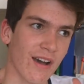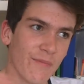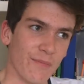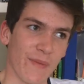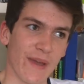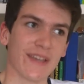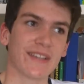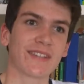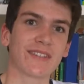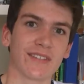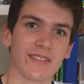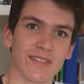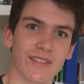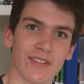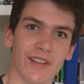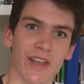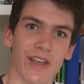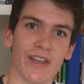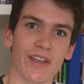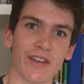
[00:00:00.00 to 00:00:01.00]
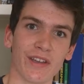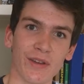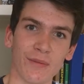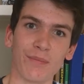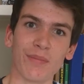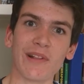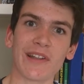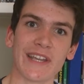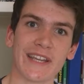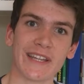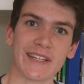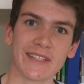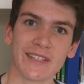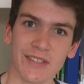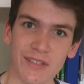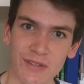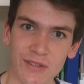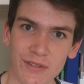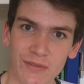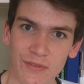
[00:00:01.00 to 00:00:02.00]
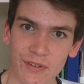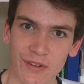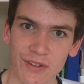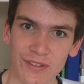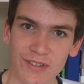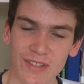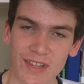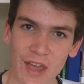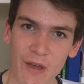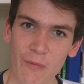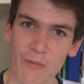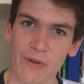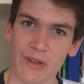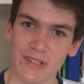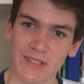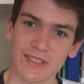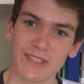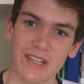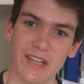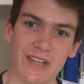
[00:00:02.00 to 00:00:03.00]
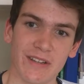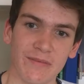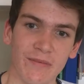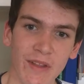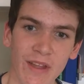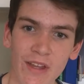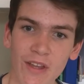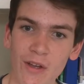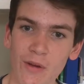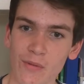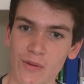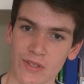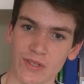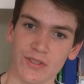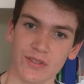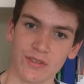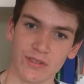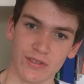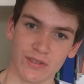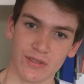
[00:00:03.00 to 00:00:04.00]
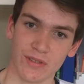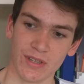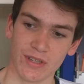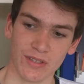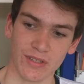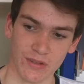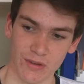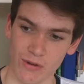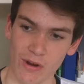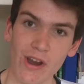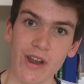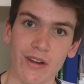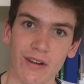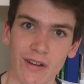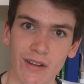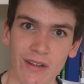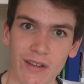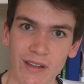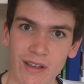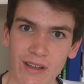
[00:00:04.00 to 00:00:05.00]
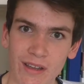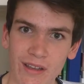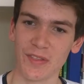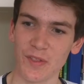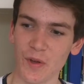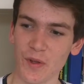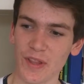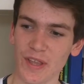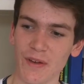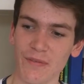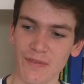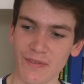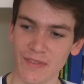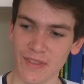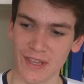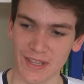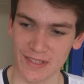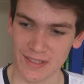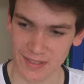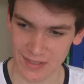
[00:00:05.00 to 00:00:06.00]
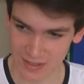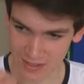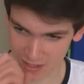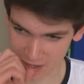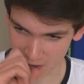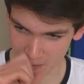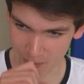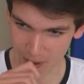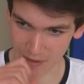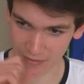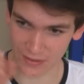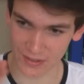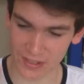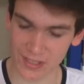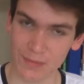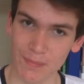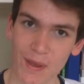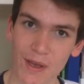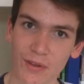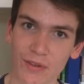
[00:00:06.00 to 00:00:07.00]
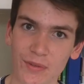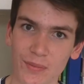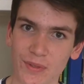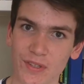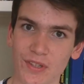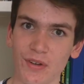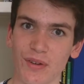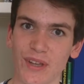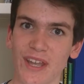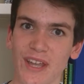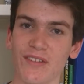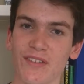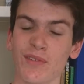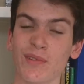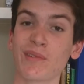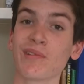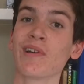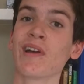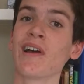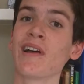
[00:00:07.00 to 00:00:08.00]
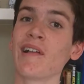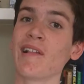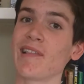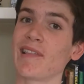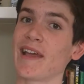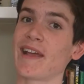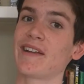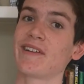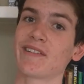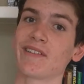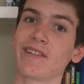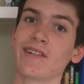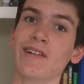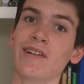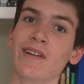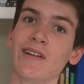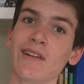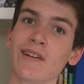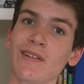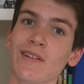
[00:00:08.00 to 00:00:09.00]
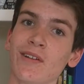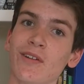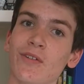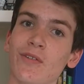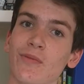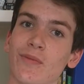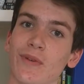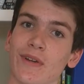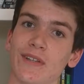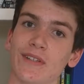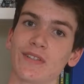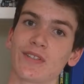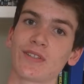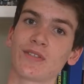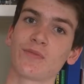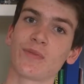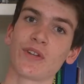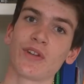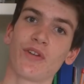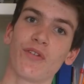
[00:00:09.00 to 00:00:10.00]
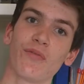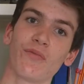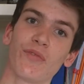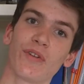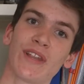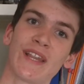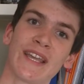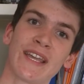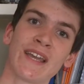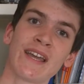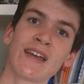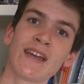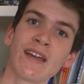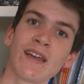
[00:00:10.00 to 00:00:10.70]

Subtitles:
makes it like a complete universe that we're seeing, which is, it's great. The only other thing is about the spells, which I'll get to later, which we don't really